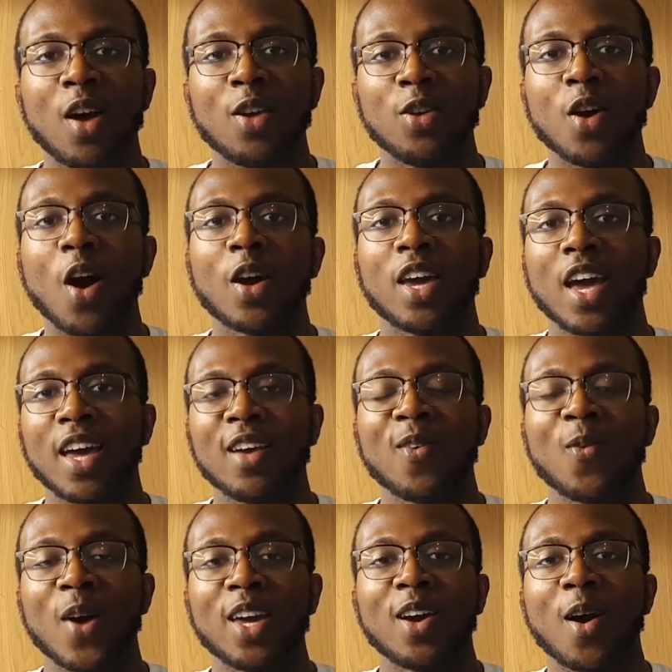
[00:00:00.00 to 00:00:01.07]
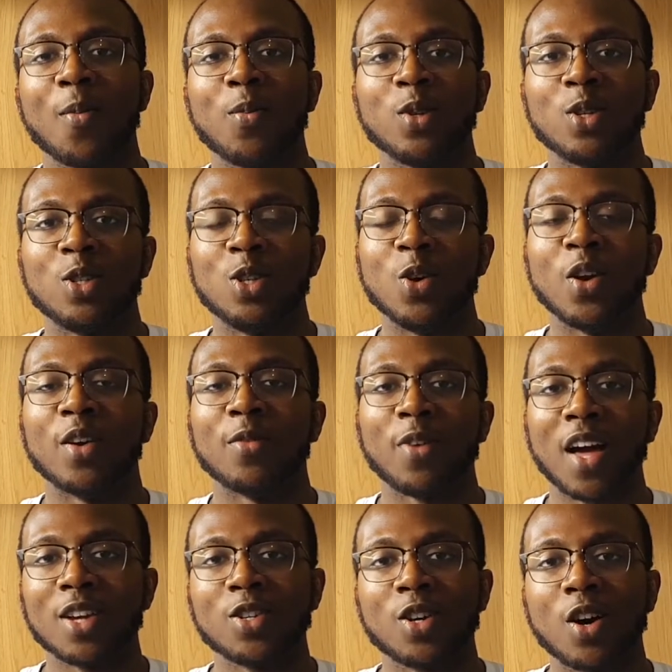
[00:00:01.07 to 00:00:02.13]
wake up doing
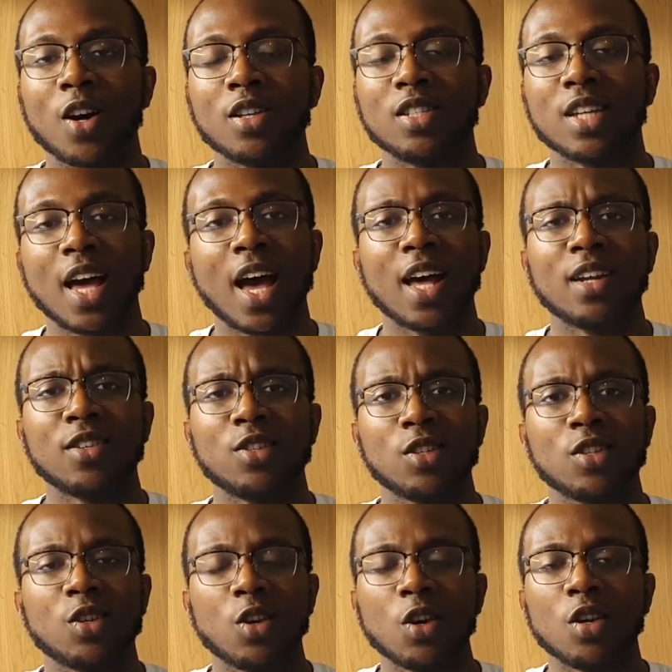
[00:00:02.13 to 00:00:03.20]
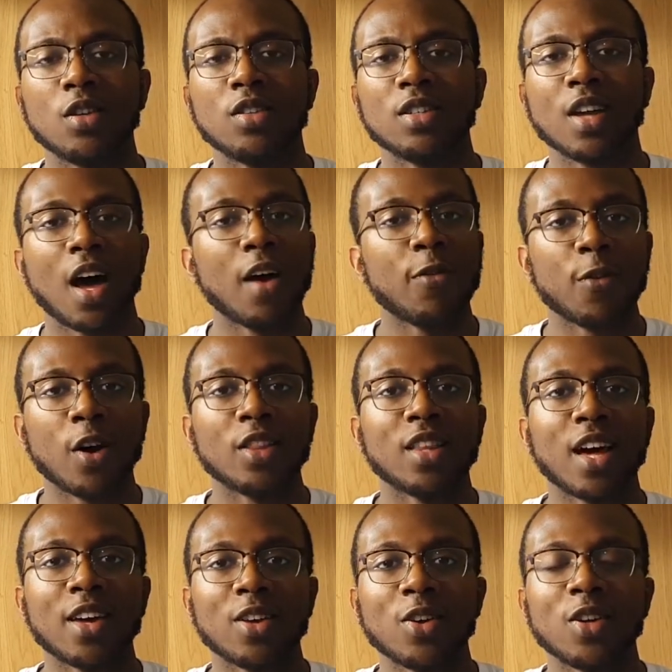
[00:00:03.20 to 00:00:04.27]
flashcards, and it's just good. I find
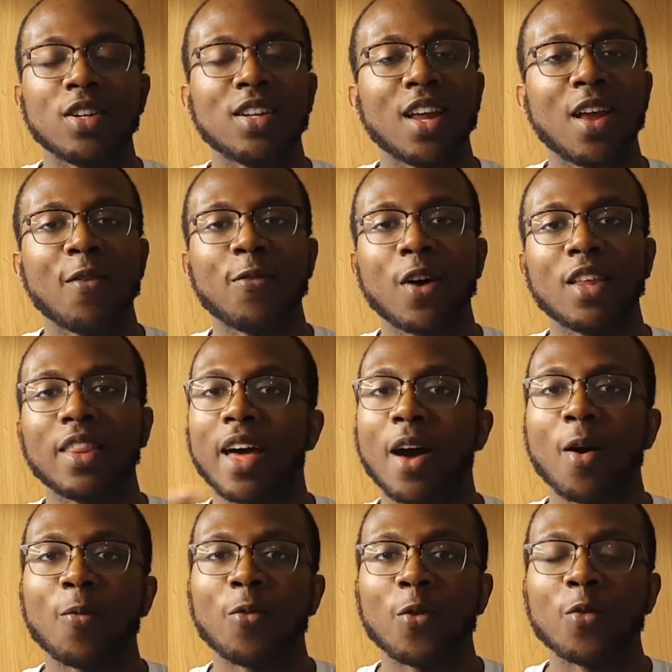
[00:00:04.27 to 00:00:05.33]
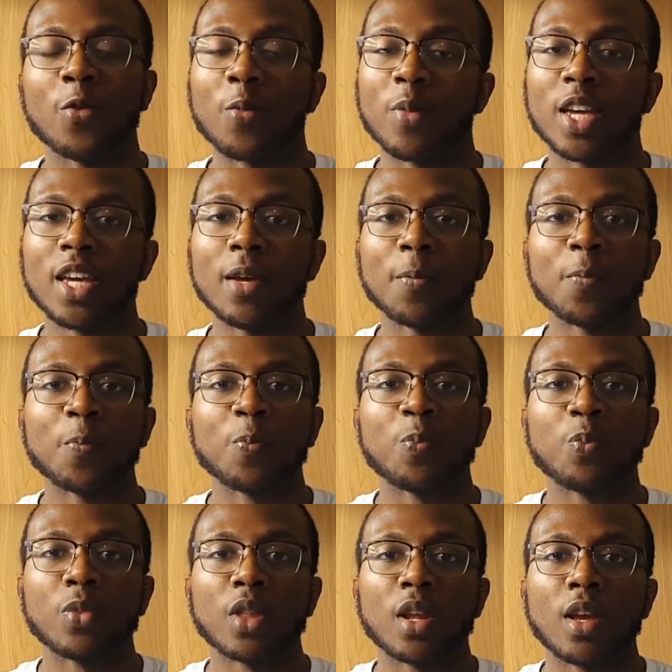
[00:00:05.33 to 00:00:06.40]
that good, and I find that helpful for me.
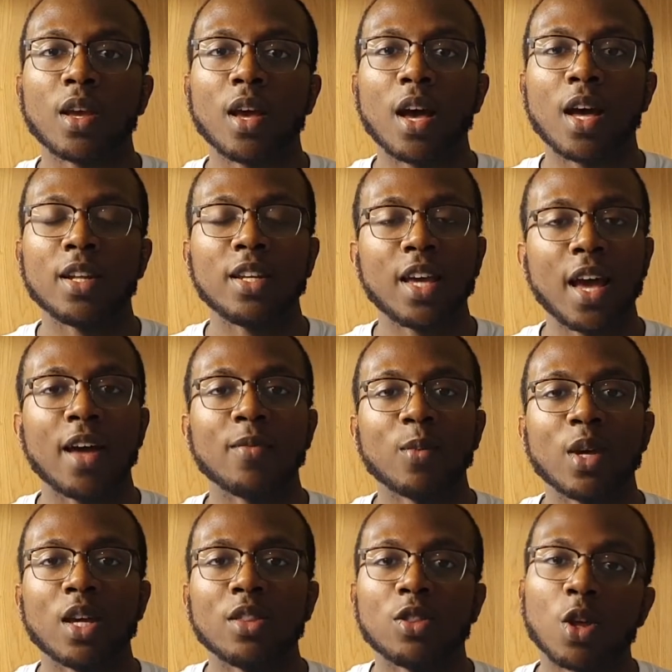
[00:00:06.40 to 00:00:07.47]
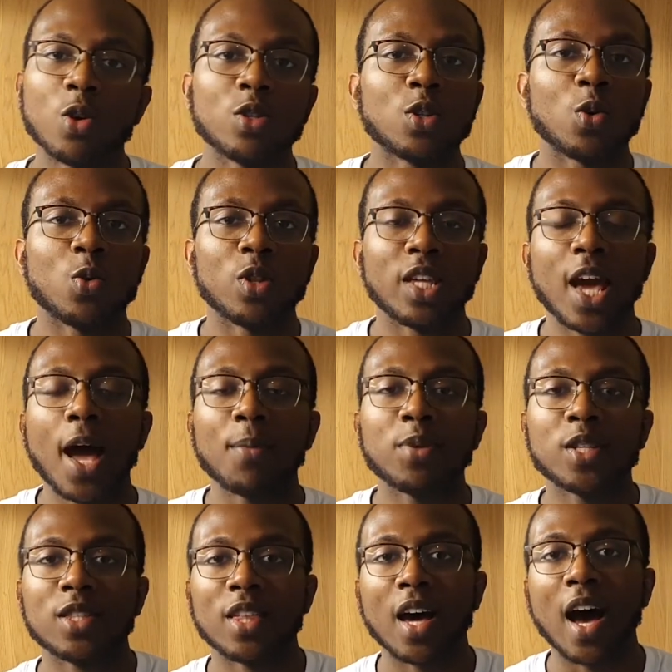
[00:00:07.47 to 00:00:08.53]
And yeah, those are all the
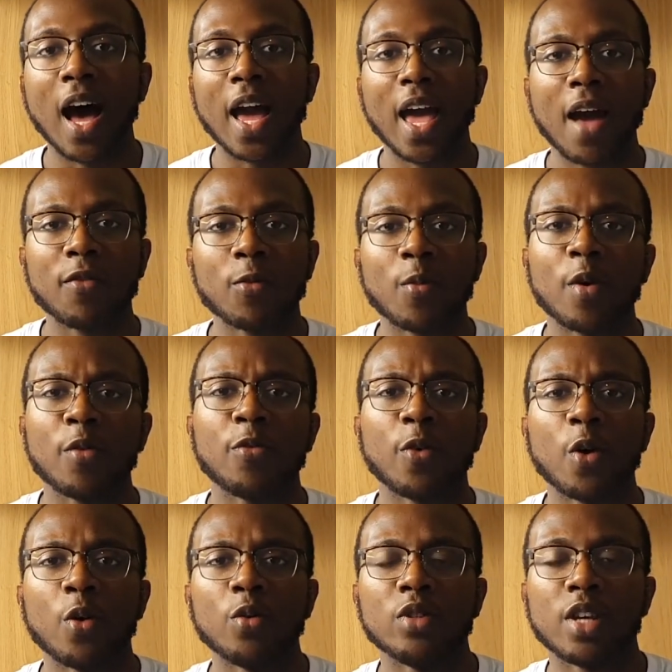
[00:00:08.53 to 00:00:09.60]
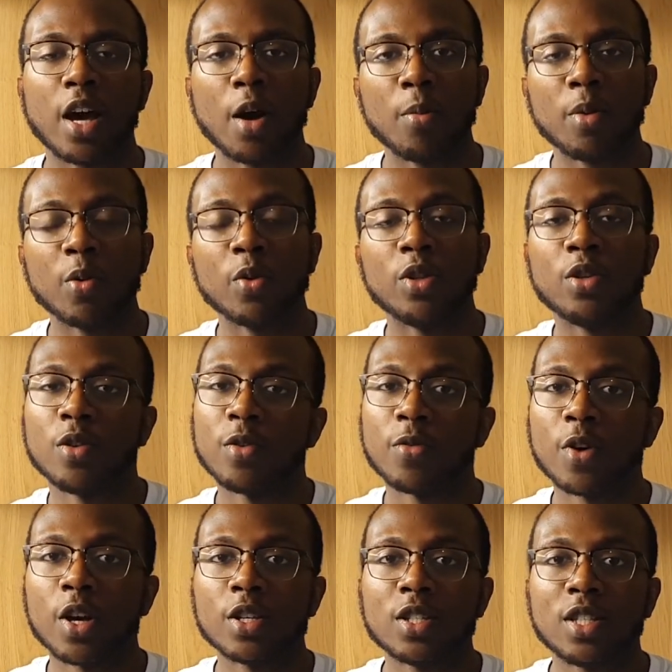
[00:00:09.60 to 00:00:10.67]
apps that I have on my phone to help me with
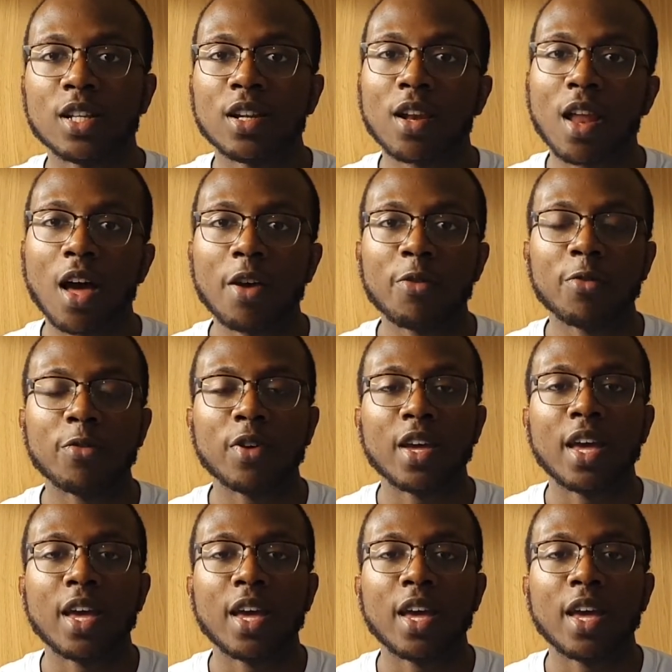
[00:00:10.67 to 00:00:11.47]
university life.